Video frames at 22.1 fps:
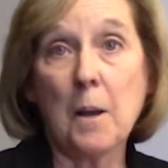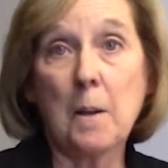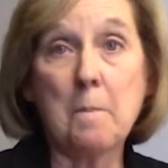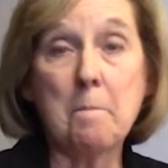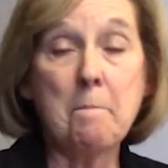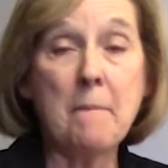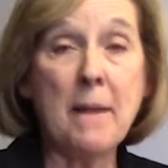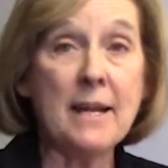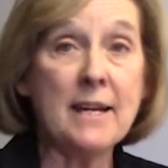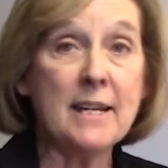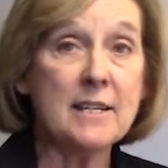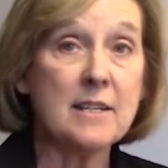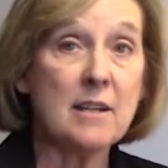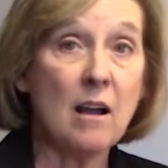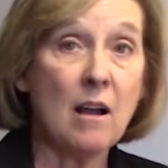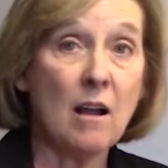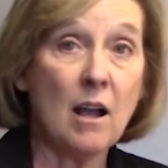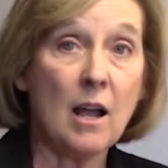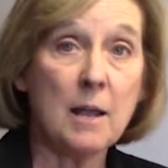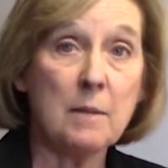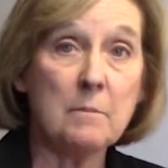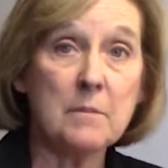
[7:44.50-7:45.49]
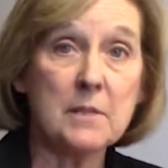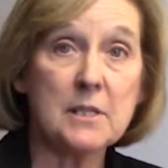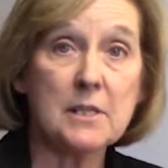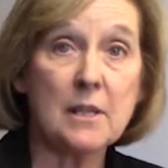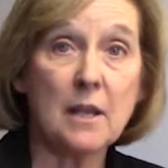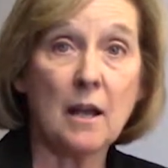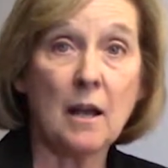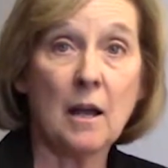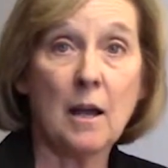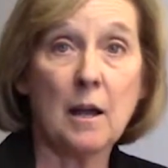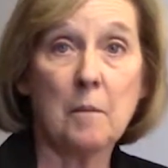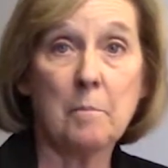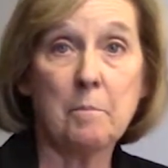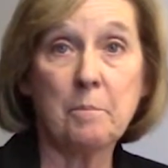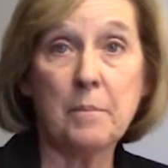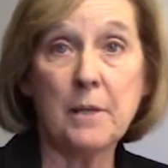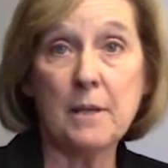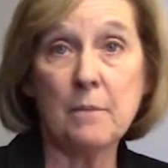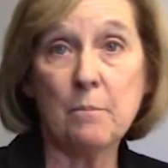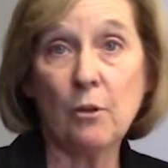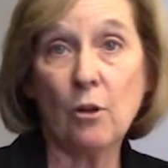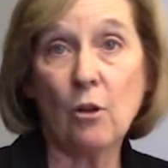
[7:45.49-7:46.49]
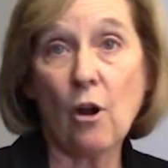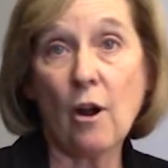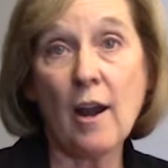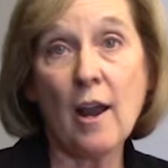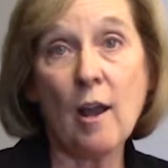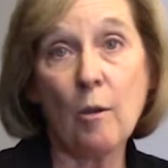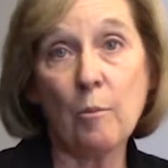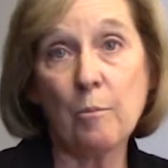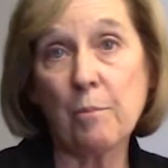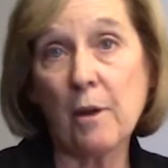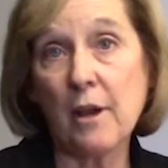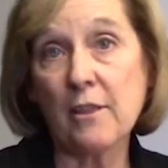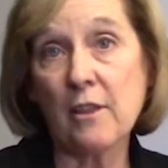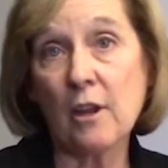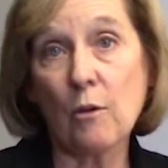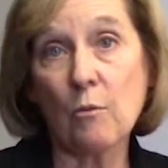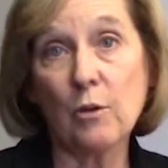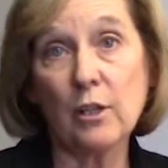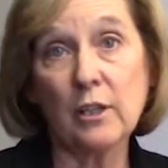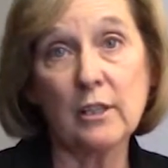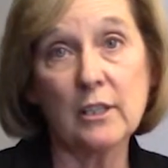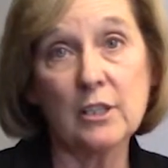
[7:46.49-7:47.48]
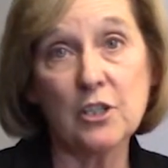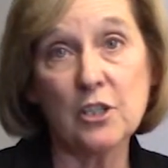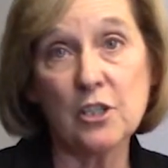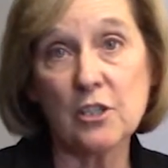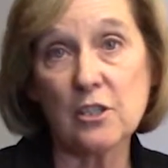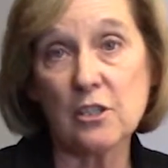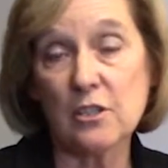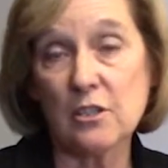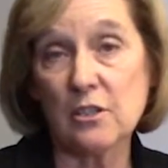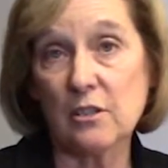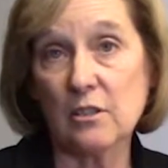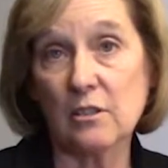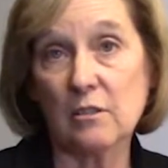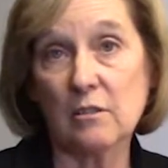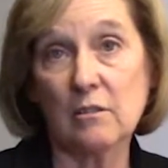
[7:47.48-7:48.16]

Many times people are helped by their religious